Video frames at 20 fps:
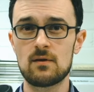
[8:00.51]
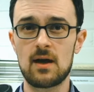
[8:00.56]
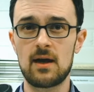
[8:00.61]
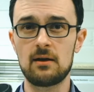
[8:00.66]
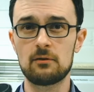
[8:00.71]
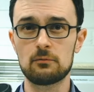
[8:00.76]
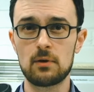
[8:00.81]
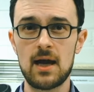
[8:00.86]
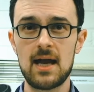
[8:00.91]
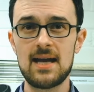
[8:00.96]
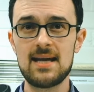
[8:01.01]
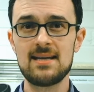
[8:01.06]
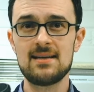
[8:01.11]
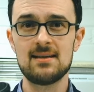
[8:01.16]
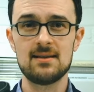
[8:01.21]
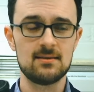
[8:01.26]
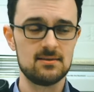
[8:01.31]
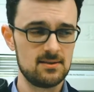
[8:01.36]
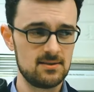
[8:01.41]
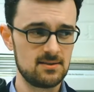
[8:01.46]
an array,
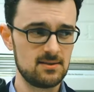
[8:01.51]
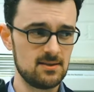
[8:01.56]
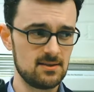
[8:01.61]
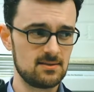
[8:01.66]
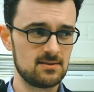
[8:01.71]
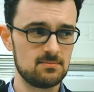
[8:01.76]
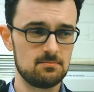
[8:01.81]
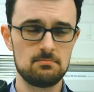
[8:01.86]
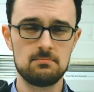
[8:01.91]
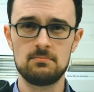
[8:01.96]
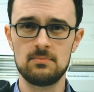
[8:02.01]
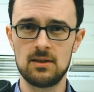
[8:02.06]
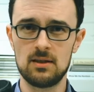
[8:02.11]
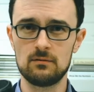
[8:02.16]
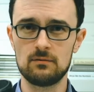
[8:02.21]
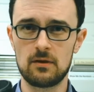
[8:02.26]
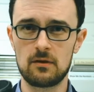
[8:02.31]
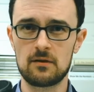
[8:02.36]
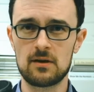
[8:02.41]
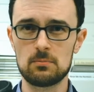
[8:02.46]
there's this little
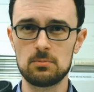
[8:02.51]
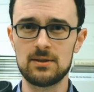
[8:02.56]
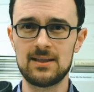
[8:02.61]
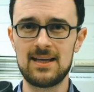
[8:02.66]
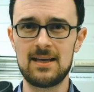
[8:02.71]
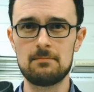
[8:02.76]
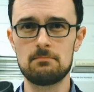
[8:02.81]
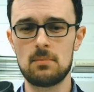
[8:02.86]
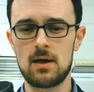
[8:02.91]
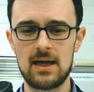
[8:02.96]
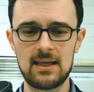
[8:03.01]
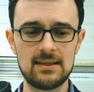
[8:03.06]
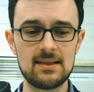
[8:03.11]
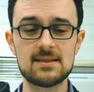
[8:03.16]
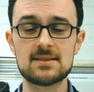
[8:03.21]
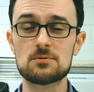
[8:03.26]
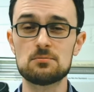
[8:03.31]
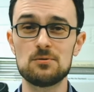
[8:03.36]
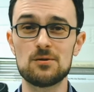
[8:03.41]
variable here, mylist.